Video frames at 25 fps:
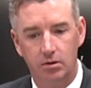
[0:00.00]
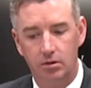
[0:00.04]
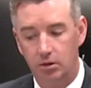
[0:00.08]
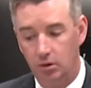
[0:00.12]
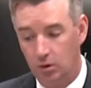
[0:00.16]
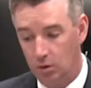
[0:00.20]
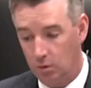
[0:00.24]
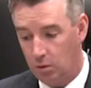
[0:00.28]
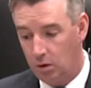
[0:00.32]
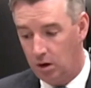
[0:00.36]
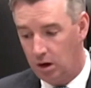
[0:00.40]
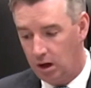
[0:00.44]

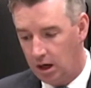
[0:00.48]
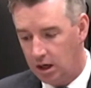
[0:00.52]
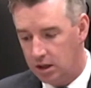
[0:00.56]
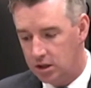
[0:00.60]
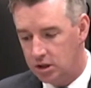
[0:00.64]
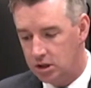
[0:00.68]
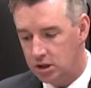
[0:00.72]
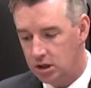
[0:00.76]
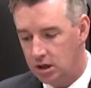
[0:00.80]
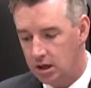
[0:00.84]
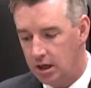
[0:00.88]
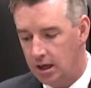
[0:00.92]
your
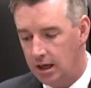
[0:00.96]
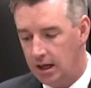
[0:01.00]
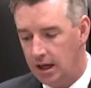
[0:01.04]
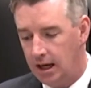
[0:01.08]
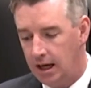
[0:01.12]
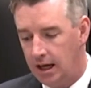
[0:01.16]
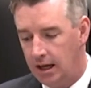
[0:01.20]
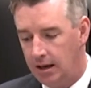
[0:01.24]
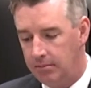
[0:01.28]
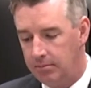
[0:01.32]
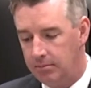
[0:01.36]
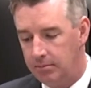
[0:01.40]
watch.
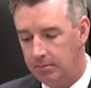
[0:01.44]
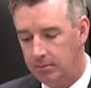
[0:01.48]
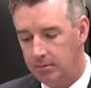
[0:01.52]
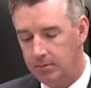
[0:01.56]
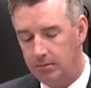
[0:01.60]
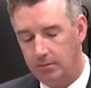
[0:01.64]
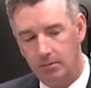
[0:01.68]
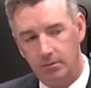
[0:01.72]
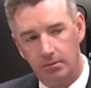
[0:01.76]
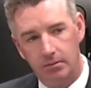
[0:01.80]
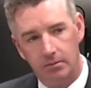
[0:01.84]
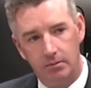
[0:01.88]

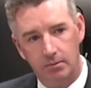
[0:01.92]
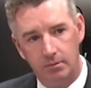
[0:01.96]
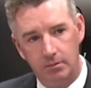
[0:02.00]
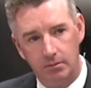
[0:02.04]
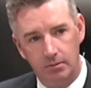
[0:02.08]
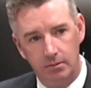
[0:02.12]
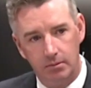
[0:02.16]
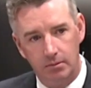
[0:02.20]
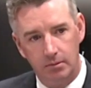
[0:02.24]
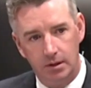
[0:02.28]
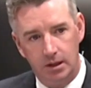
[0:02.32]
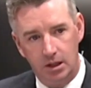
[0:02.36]

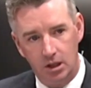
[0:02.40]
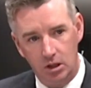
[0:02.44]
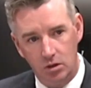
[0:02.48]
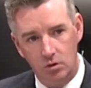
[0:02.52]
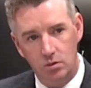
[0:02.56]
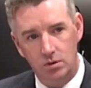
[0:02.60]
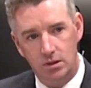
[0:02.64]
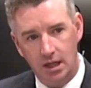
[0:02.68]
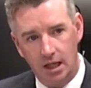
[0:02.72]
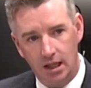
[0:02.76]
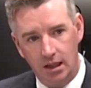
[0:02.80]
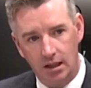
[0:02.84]
Can
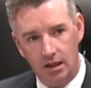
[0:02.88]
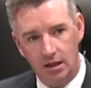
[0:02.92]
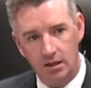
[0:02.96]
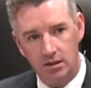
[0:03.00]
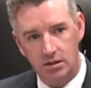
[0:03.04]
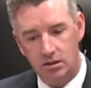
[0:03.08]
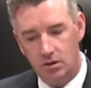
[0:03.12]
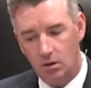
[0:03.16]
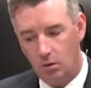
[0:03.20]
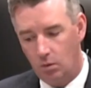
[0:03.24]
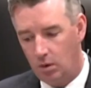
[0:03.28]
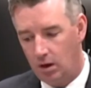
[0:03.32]
you tell
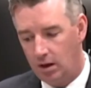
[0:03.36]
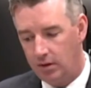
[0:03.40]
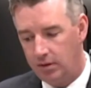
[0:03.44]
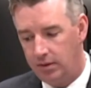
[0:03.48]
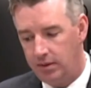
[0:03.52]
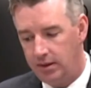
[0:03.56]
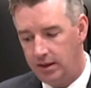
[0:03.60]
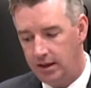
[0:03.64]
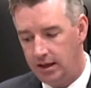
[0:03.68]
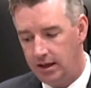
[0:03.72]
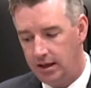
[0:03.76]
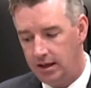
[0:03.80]
us what
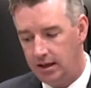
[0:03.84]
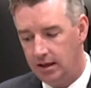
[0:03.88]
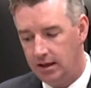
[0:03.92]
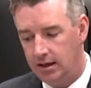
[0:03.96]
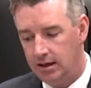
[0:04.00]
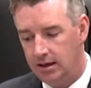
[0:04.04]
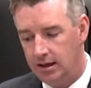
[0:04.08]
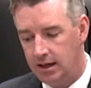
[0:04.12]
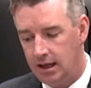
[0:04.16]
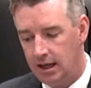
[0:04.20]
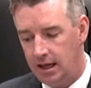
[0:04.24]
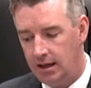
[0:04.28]
the
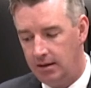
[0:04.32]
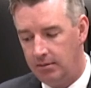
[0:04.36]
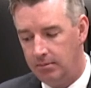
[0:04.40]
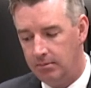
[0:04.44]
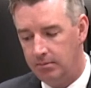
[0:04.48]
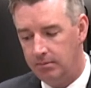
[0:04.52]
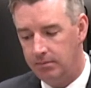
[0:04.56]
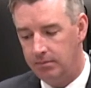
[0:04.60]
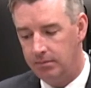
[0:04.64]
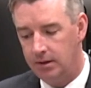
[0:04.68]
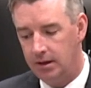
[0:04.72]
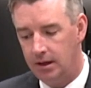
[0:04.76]

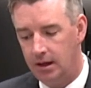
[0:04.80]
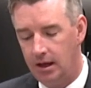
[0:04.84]
name